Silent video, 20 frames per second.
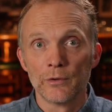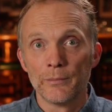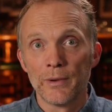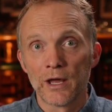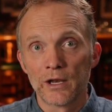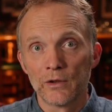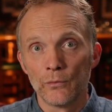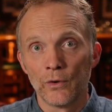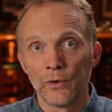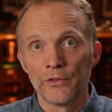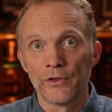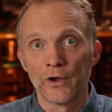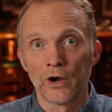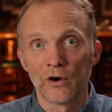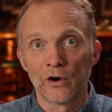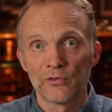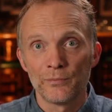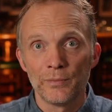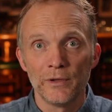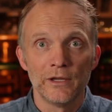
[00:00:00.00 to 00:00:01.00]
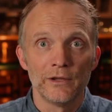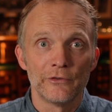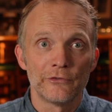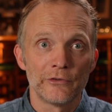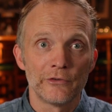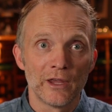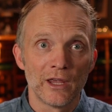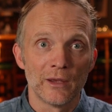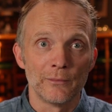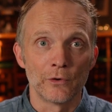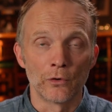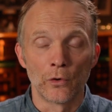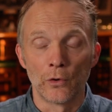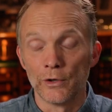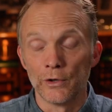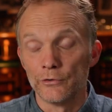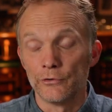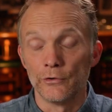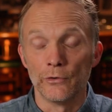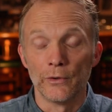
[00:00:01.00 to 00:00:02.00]
about it when the RFP hit SAM, you're
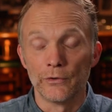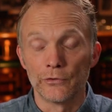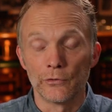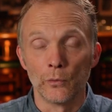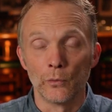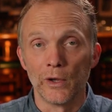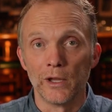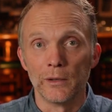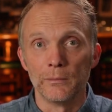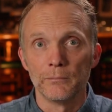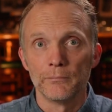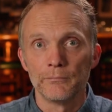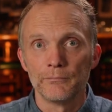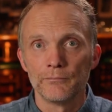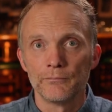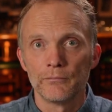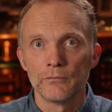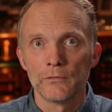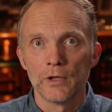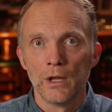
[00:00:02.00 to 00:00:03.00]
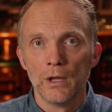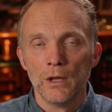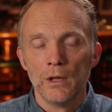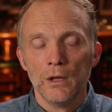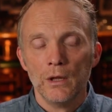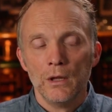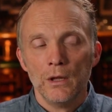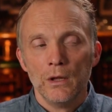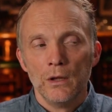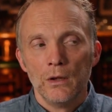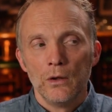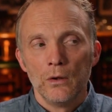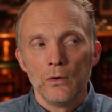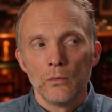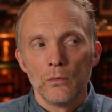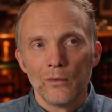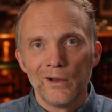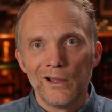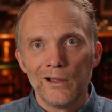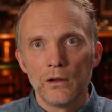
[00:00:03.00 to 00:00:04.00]
already too late to win.
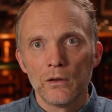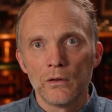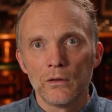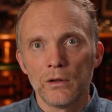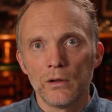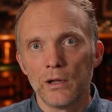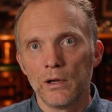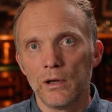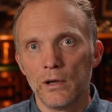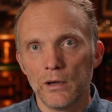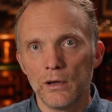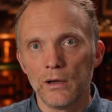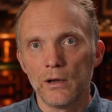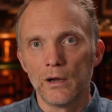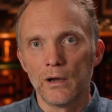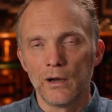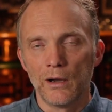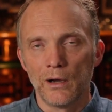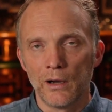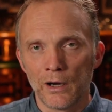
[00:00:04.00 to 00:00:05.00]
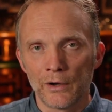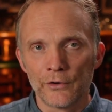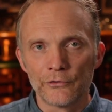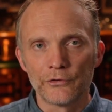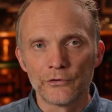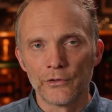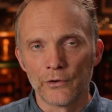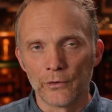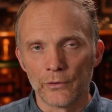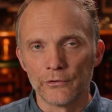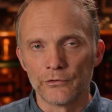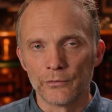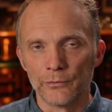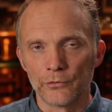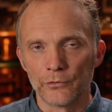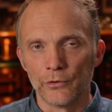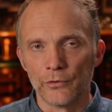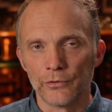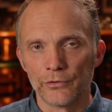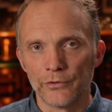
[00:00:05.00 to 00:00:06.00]
Well, honestly, there is some
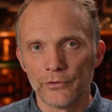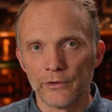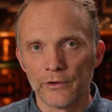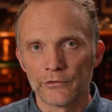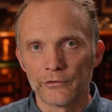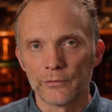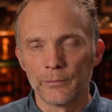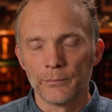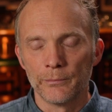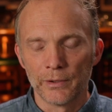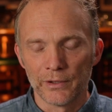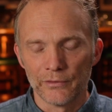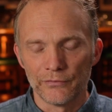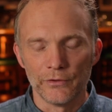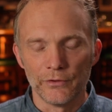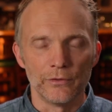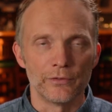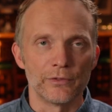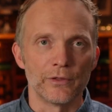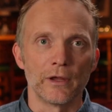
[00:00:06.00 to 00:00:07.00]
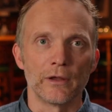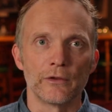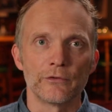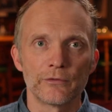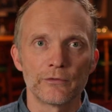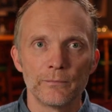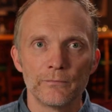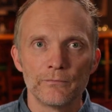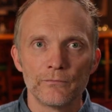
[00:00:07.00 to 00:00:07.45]
truth to this, but a few things.